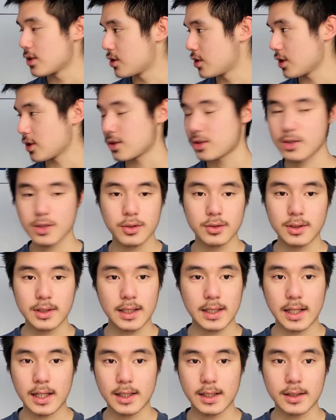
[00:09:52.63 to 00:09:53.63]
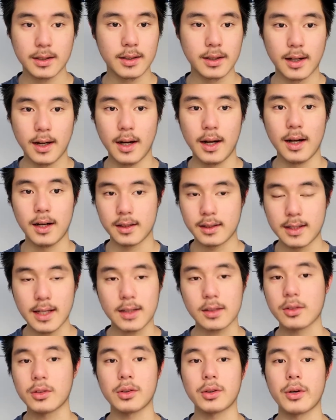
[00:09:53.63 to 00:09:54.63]
just so that I could
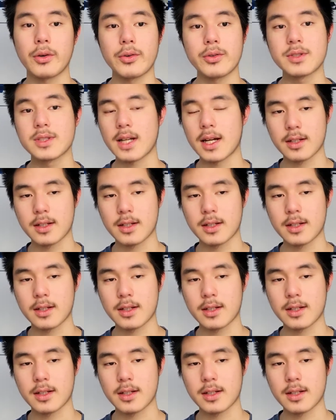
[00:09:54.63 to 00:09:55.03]
get clothes